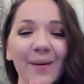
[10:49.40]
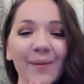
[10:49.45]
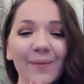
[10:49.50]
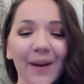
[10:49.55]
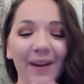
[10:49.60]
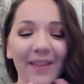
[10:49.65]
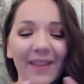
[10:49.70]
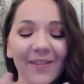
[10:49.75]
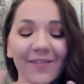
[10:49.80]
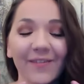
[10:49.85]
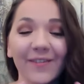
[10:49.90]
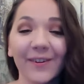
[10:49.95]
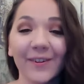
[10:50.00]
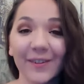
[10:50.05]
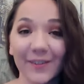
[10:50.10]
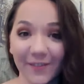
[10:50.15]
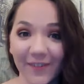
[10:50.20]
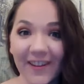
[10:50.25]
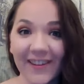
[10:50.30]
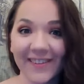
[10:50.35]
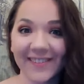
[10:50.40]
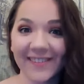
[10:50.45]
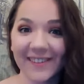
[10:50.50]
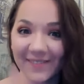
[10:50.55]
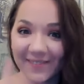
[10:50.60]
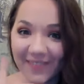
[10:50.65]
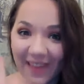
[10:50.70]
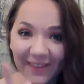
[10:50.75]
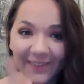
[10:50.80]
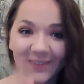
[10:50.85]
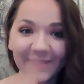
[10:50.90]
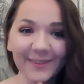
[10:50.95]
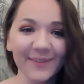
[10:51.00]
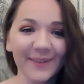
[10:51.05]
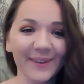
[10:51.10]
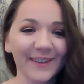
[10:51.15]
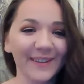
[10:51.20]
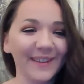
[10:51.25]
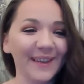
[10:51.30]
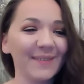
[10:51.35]
Where they feel defensive. That's the
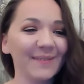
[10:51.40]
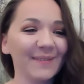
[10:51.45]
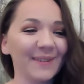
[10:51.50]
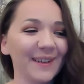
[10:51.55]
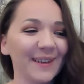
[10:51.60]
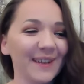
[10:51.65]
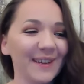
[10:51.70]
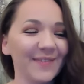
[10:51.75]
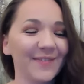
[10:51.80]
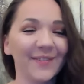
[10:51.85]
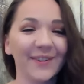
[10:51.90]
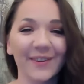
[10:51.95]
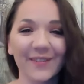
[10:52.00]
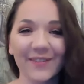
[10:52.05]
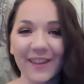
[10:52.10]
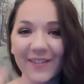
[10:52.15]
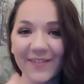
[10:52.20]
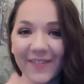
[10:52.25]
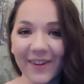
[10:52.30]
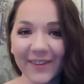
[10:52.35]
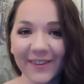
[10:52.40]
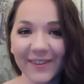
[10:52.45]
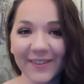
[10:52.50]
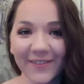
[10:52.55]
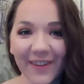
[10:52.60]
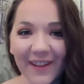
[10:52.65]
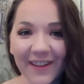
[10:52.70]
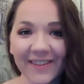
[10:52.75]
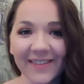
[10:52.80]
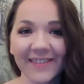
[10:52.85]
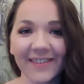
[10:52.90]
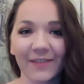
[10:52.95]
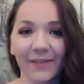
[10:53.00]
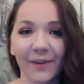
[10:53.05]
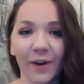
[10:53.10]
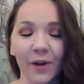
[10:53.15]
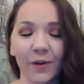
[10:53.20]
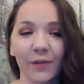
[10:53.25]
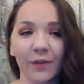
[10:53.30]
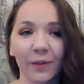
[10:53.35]
word that I'm looking for. If they felt defensive
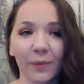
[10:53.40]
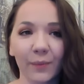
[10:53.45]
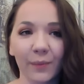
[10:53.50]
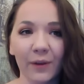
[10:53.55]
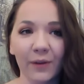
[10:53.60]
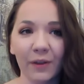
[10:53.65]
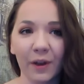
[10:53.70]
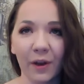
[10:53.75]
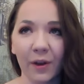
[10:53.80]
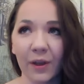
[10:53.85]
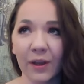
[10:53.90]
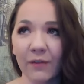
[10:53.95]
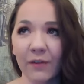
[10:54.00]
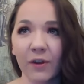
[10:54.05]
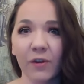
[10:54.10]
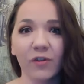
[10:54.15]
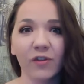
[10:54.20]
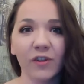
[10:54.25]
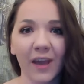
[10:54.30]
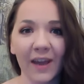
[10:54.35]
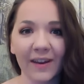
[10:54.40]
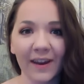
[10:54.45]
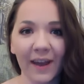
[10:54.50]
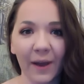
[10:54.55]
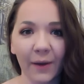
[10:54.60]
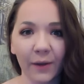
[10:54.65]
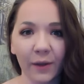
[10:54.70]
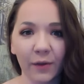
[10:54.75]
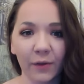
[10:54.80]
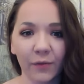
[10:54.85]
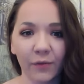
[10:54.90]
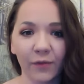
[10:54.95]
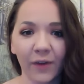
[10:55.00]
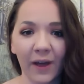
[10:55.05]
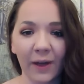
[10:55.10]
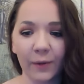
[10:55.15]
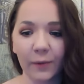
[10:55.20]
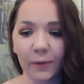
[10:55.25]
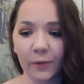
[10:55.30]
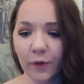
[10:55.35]
over if you shared how you
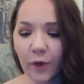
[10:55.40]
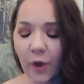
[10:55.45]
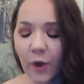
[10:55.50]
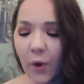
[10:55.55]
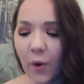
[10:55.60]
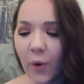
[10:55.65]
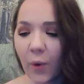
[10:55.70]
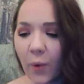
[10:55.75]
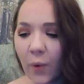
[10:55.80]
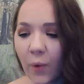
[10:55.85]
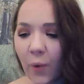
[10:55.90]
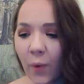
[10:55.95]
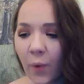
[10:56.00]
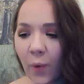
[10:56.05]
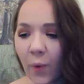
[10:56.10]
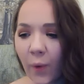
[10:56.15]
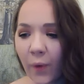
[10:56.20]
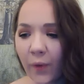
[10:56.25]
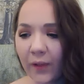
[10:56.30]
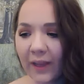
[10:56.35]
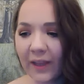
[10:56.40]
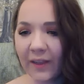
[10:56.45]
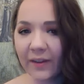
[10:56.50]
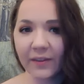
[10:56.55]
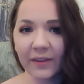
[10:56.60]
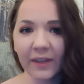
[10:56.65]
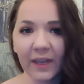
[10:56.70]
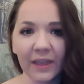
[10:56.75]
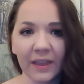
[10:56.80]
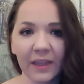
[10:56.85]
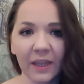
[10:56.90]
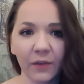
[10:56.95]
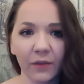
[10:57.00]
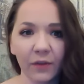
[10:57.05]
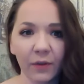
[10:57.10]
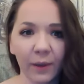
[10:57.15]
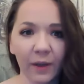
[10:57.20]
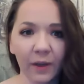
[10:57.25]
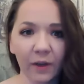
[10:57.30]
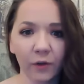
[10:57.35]
felt, or let's say that if
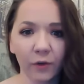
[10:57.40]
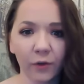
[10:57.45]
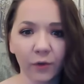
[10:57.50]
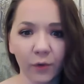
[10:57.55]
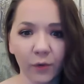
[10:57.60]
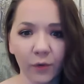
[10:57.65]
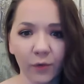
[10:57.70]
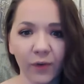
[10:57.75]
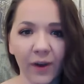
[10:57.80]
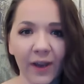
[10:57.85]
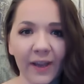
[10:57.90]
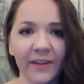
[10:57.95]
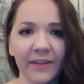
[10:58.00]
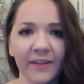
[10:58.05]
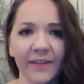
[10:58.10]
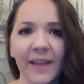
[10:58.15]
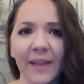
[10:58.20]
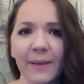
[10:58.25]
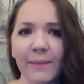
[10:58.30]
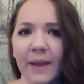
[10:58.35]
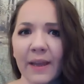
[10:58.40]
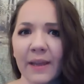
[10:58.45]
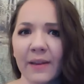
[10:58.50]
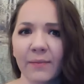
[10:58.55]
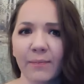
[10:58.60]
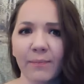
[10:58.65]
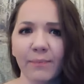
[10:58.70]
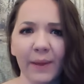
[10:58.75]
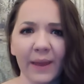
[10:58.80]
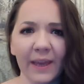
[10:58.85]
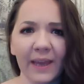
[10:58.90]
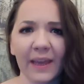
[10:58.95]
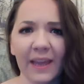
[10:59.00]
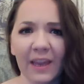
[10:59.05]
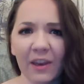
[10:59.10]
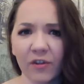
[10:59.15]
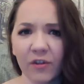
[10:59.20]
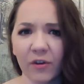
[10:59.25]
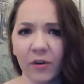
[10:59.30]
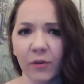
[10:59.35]
you went and saw friends and they made big
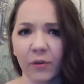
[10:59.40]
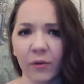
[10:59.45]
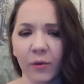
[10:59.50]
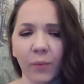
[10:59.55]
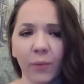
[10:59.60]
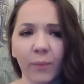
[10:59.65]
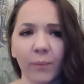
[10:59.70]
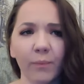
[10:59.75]
issues or